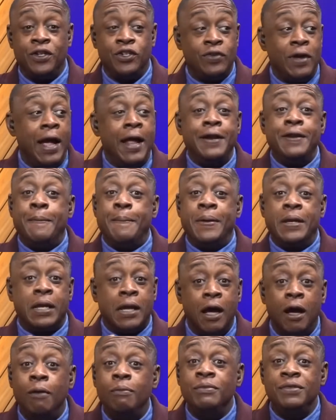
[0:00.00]
trying to
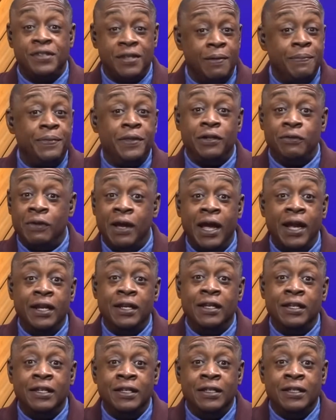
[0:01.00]
become something, right?
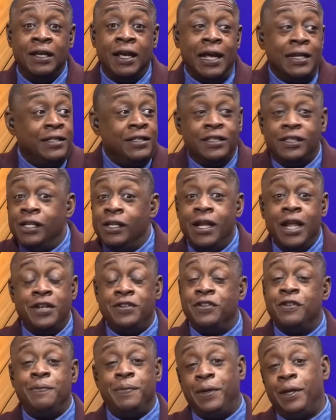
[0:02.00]
That's just the
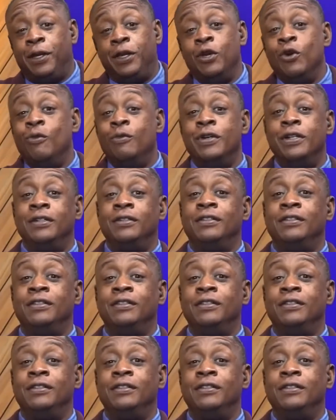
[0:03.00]
nature of being human.